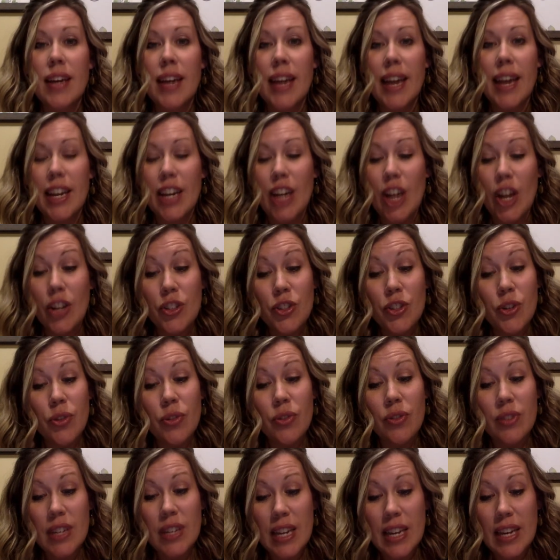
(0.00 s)
and
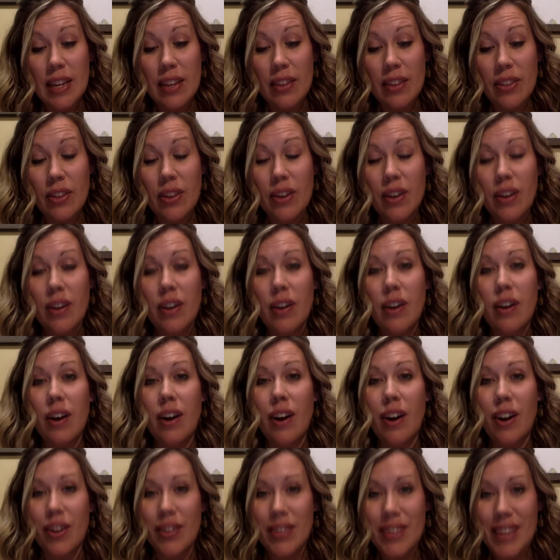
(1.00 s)
underneath
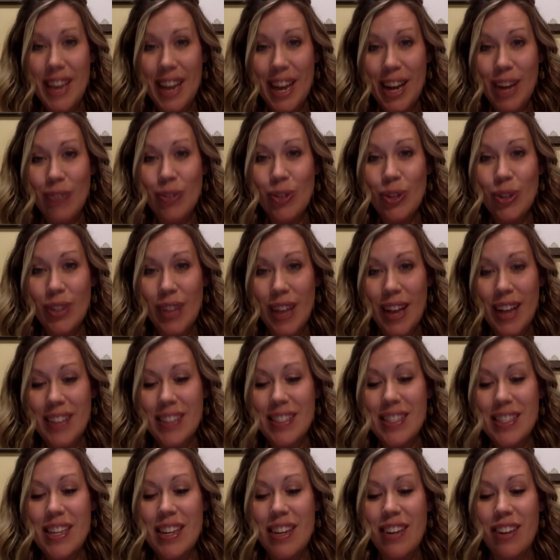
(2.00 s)
are the
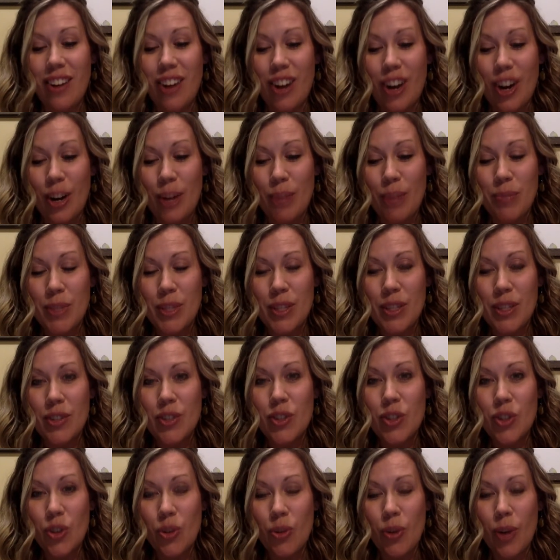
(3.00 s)
everlasting arms.
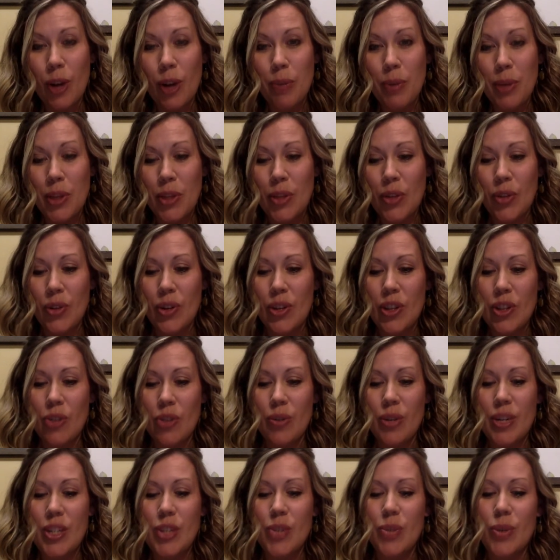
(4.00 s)
Deuteronomy
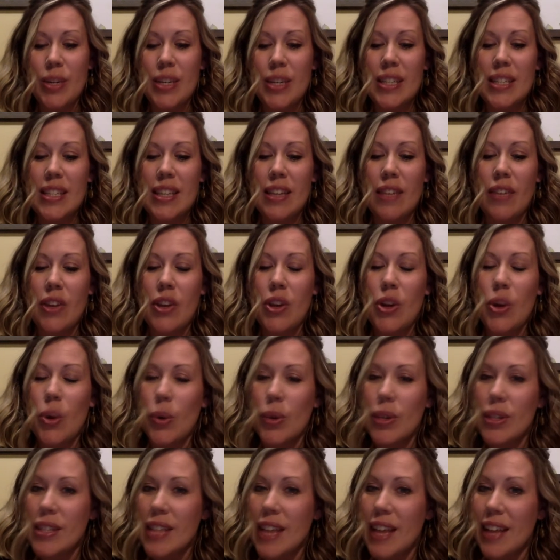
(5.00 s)
33:27.
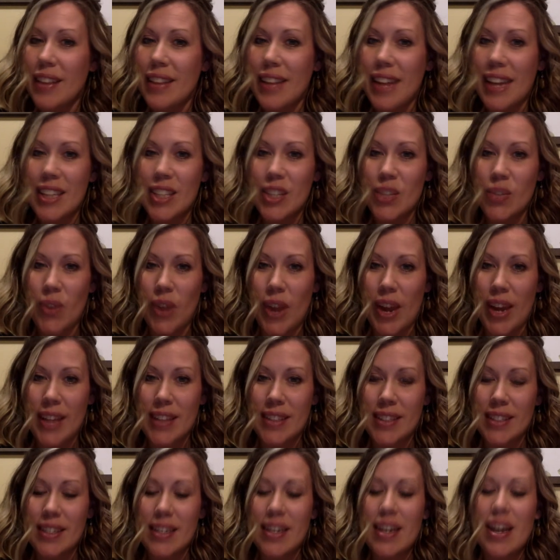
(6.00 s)
Notice that last
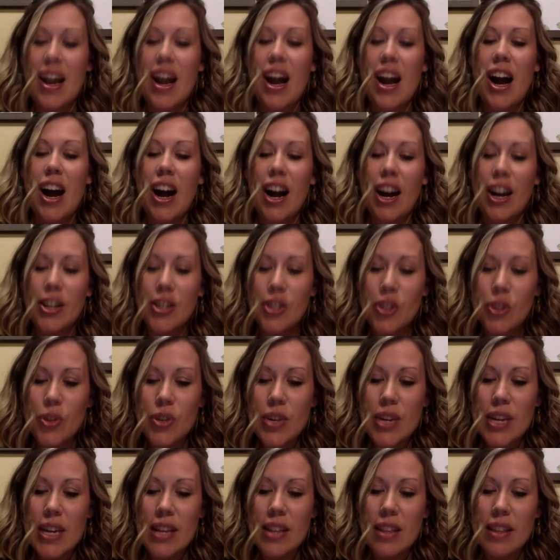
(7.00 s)
phrase.
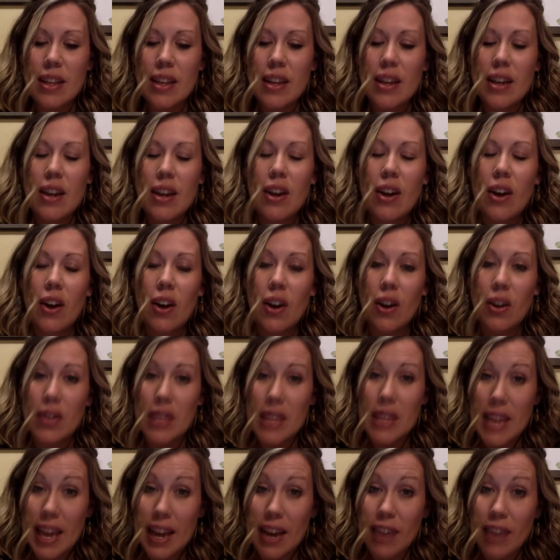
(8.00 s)
Underneath are
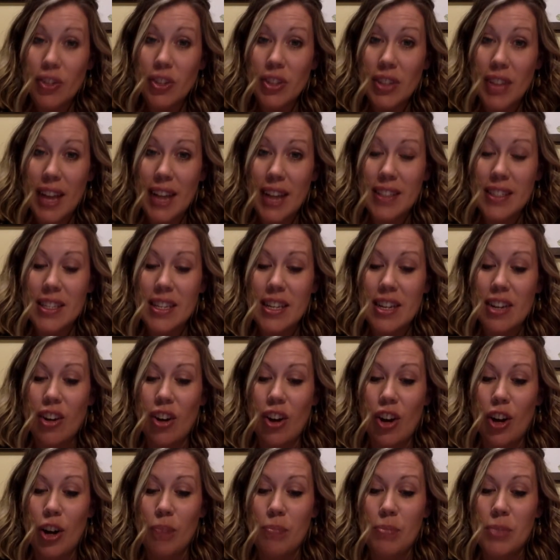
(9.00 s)
the everlasting
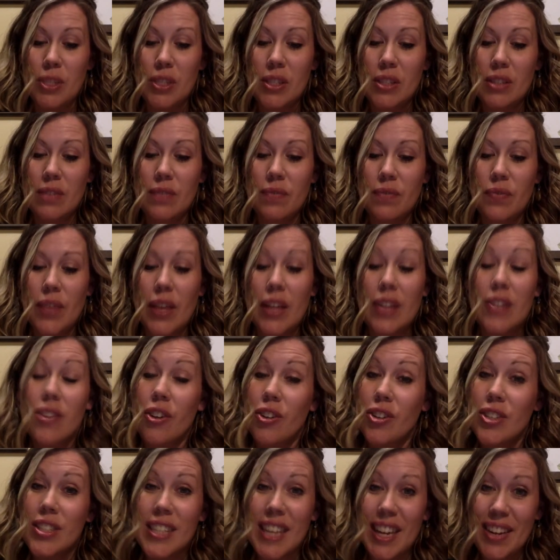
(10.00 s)
arms. That's
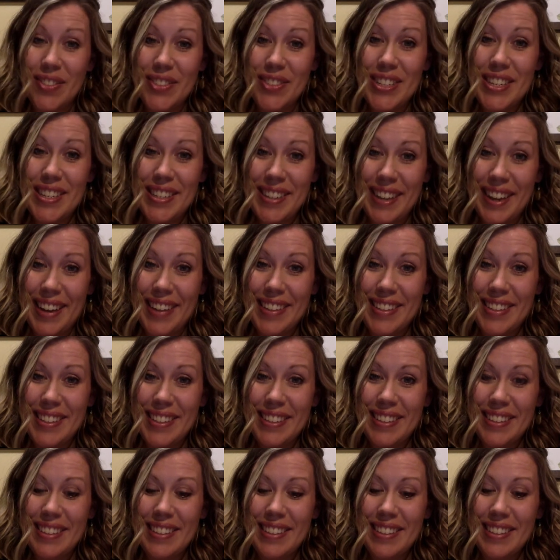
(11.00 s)
our safety net.